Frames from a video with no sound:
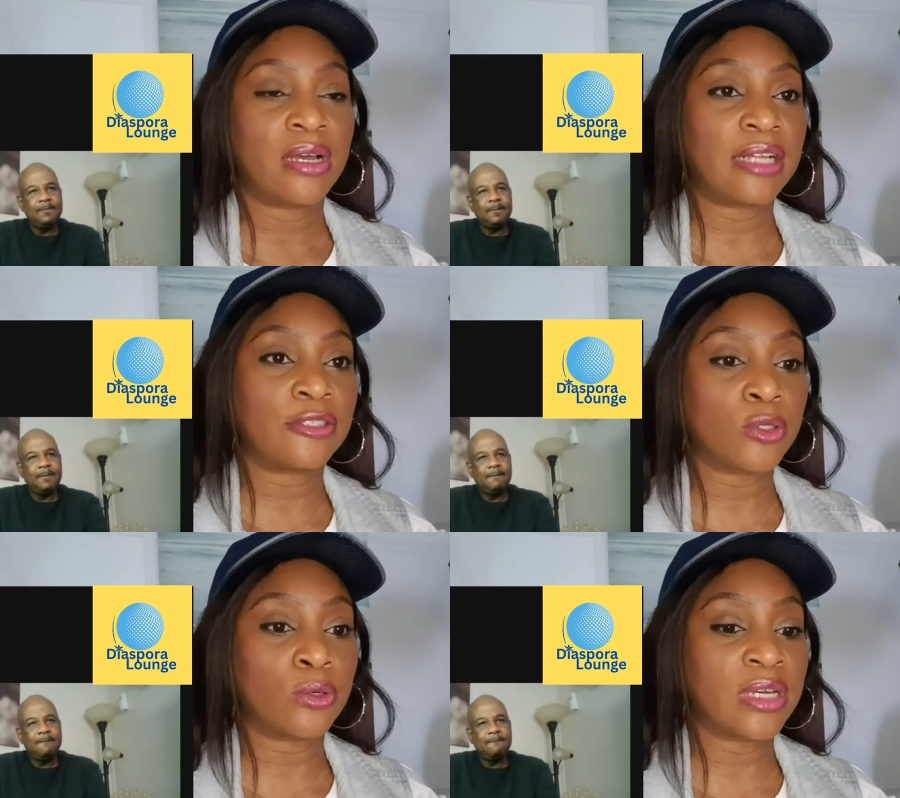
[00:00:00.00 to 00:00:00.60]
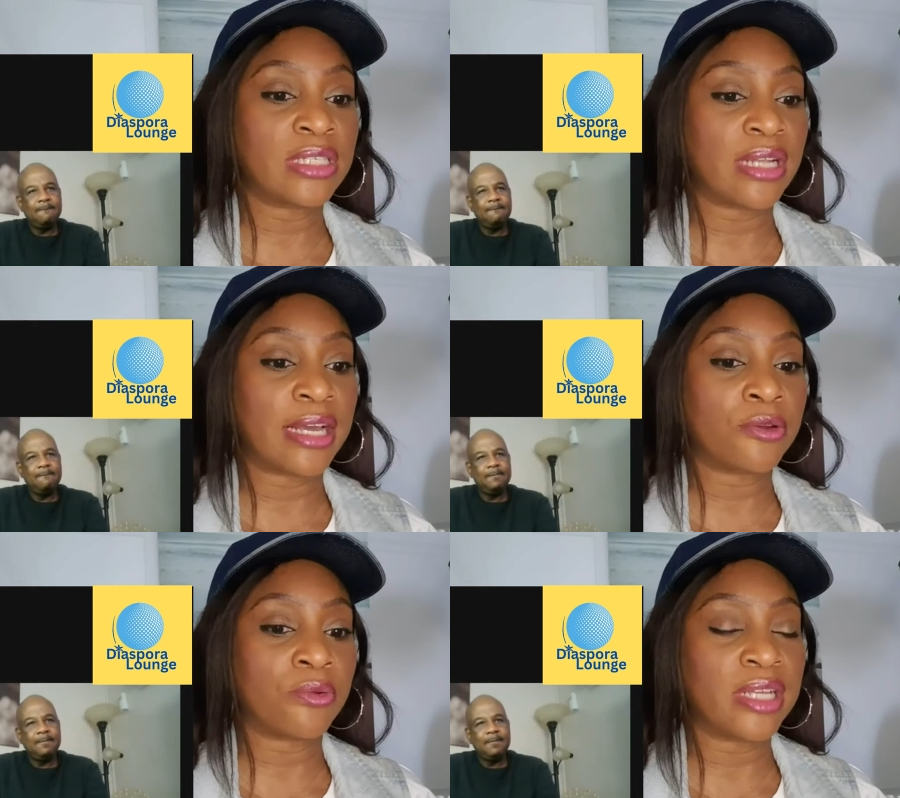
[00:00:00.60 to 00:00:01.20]
Speaker 1: And so it's
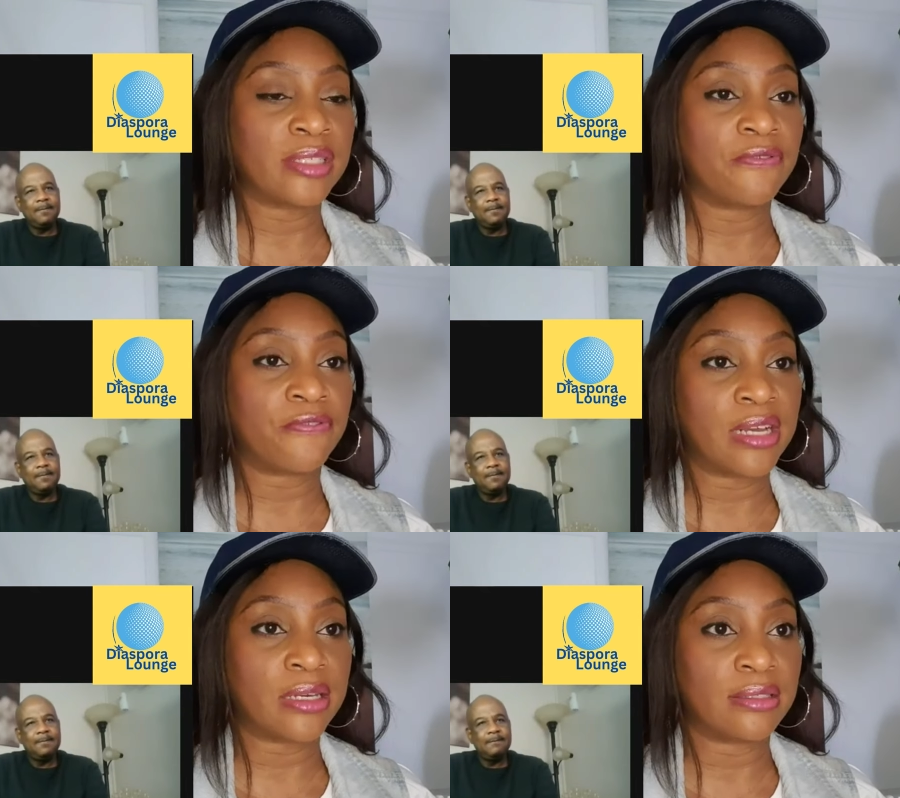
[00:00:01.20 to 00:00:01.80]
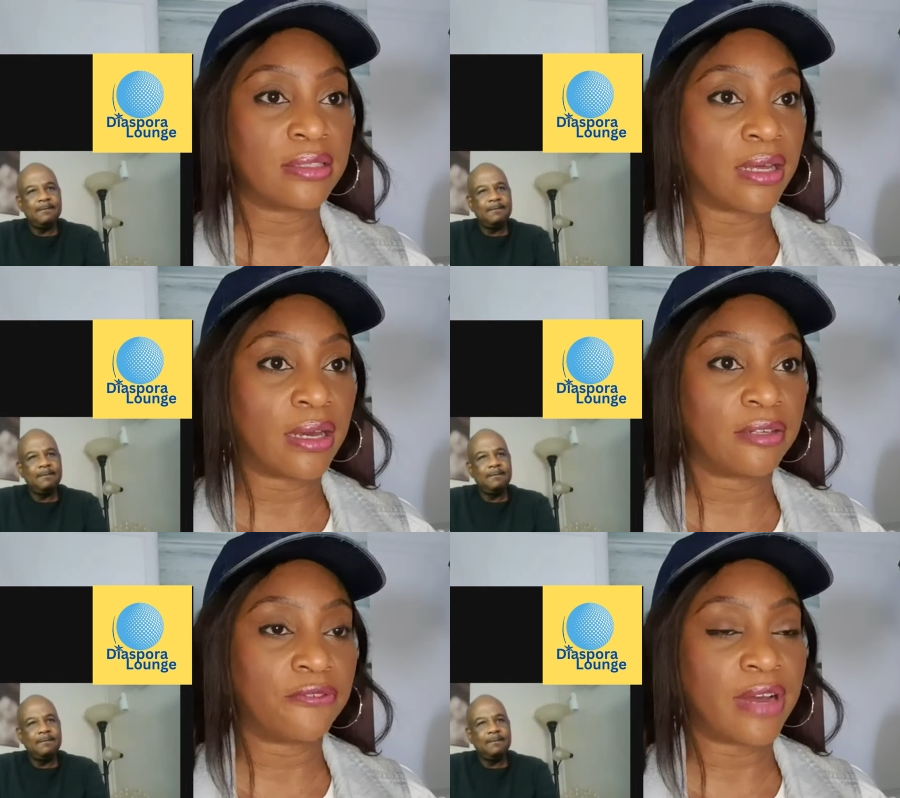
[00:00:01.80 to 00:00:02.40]
like creating
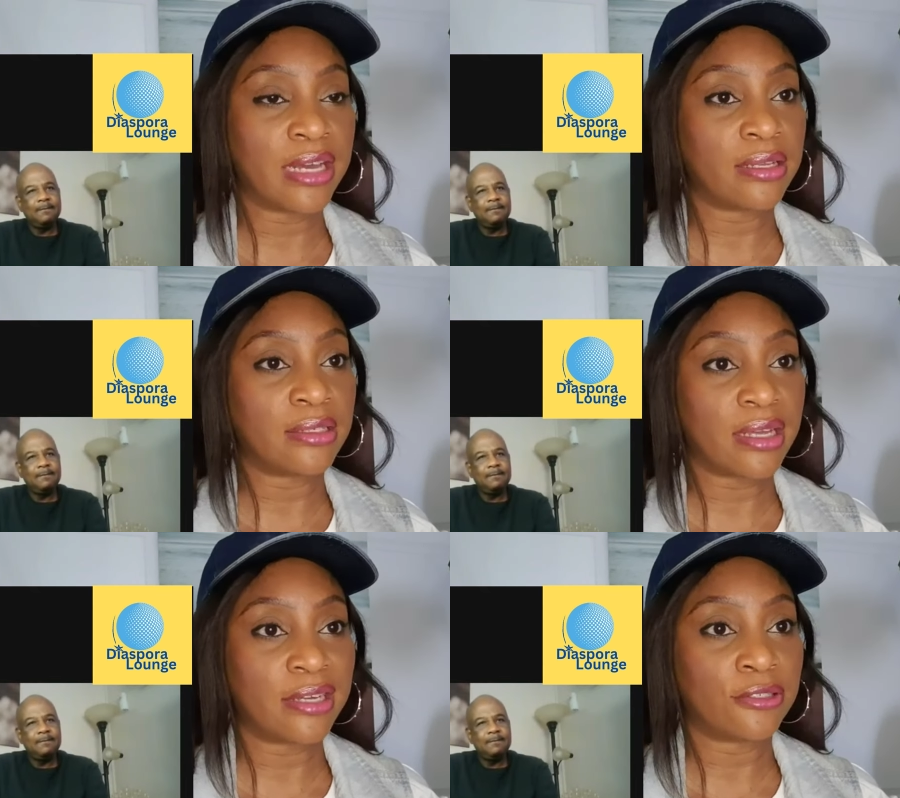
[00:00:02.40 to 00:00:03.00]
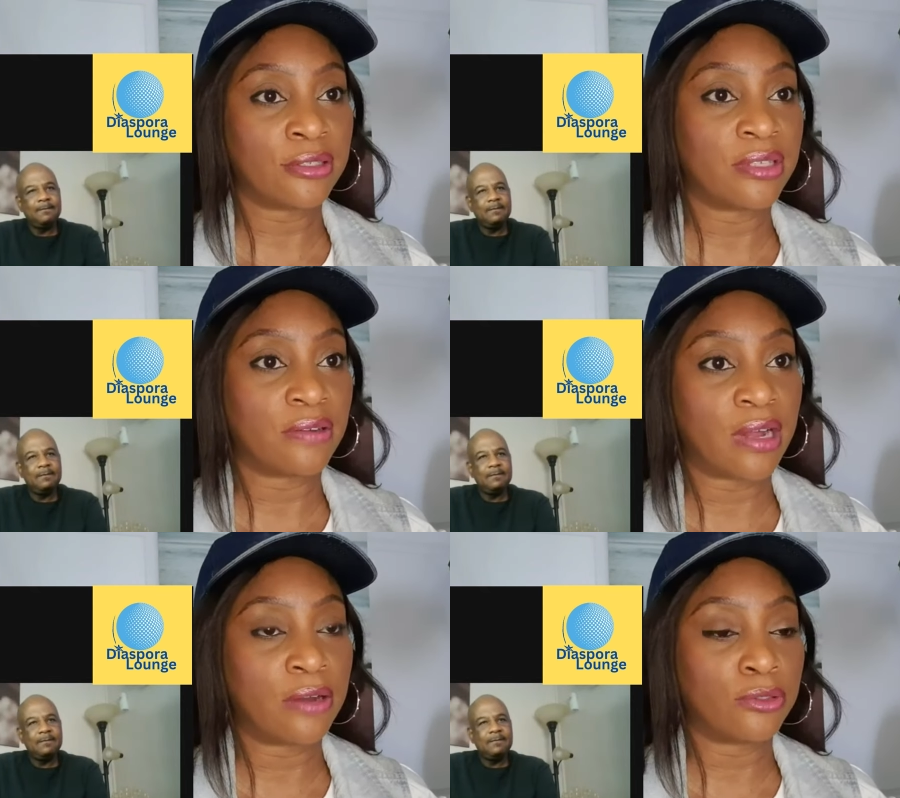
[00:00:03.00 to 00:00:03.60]
Frankenstein. If Frankenstein turns
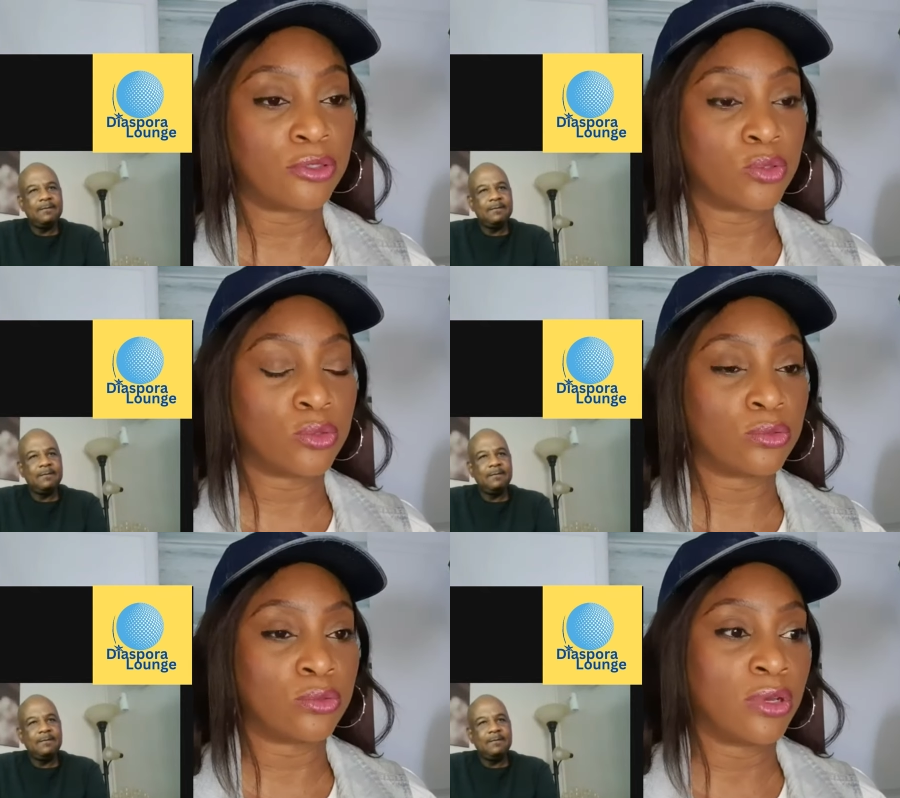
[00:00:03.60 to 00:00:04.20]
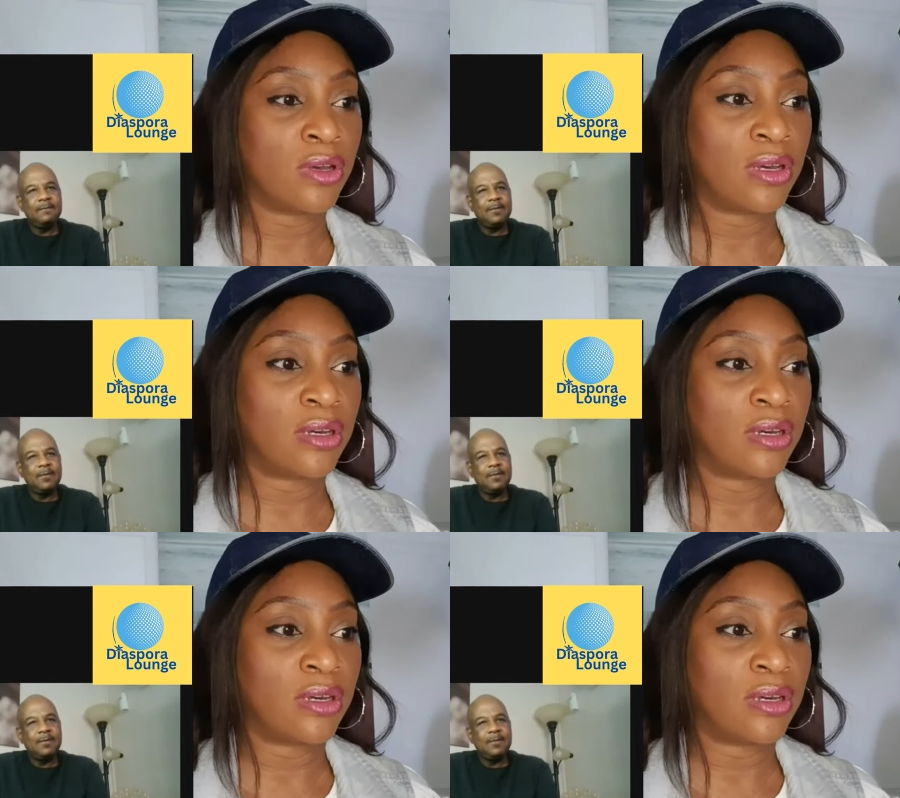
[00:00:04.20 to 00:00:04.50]
around to,